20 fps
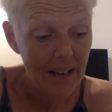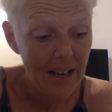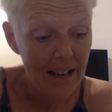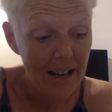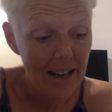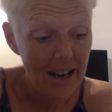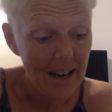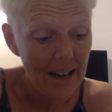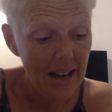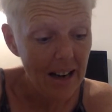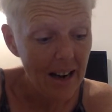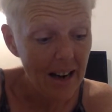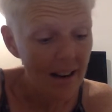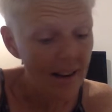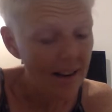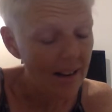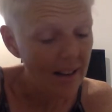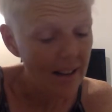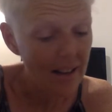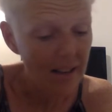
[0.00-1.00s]
And
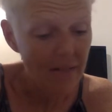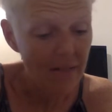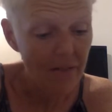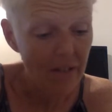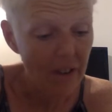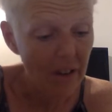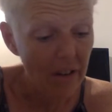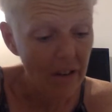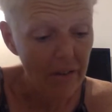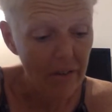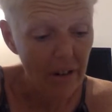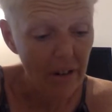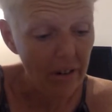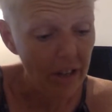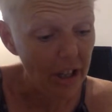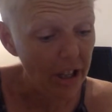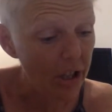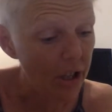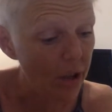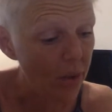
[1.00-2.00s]
very, very
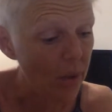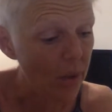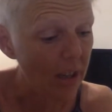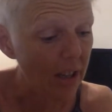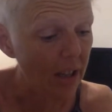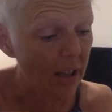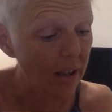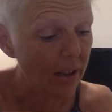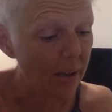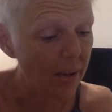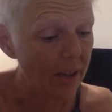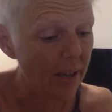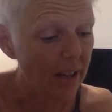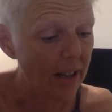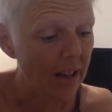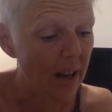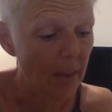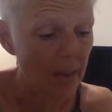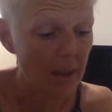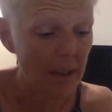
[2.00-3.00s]
cute and glittered it
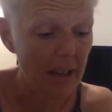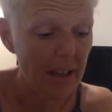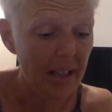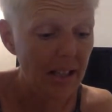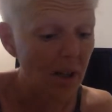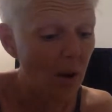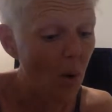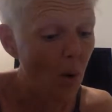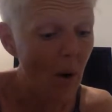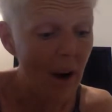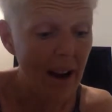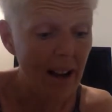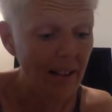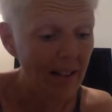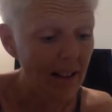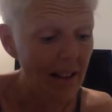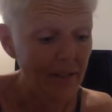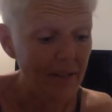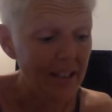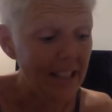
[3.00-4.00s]
up. And it's quite
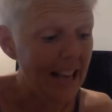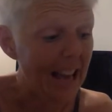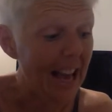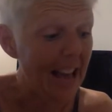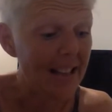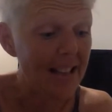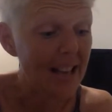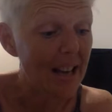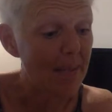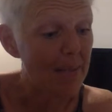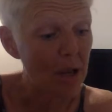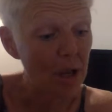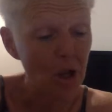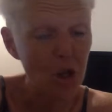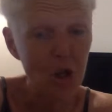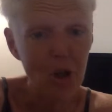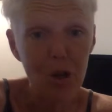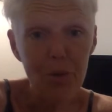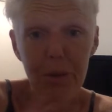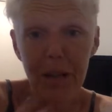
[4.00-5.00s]
lovely and
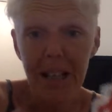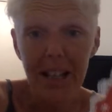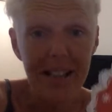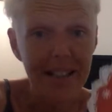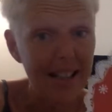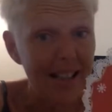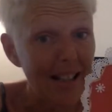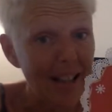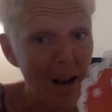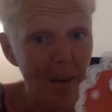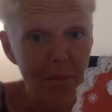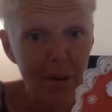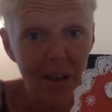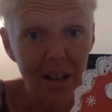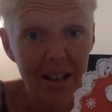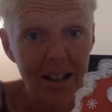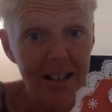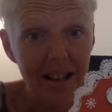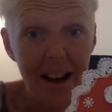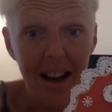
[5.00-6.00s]
dimensional because it's up on
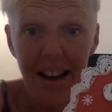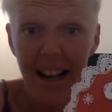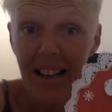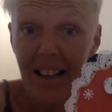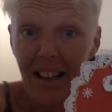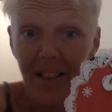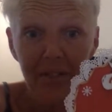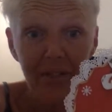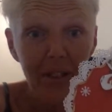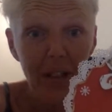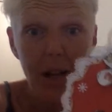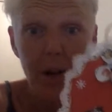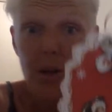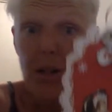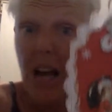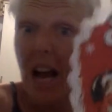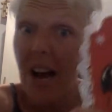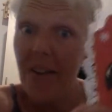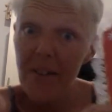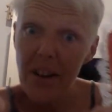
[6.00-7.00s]
a dot and it flutters.
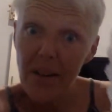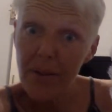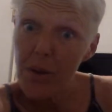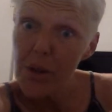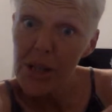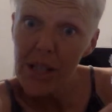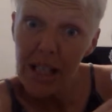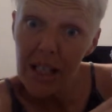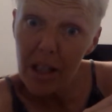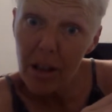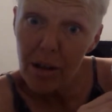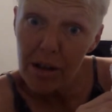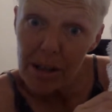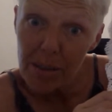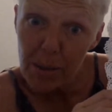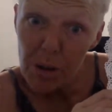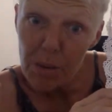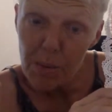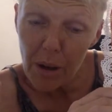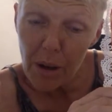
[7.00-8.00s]
I've never seen a
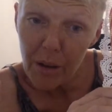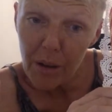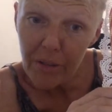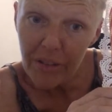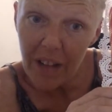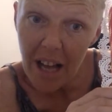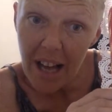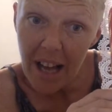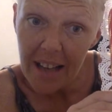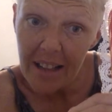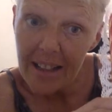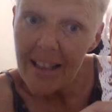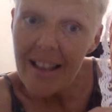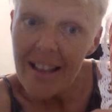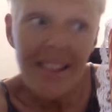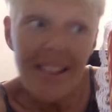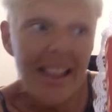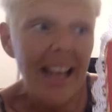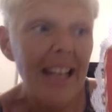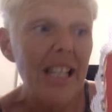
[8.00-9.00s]
Christmas butterfly.
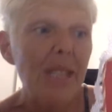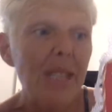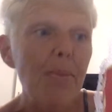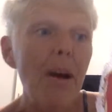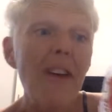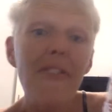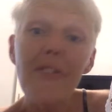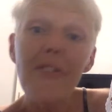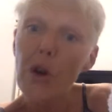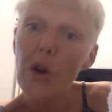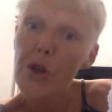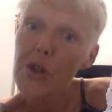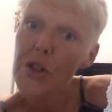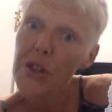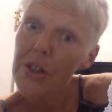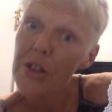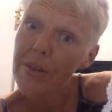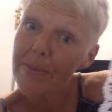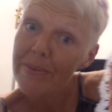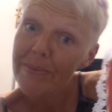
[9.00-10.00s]
That is my first.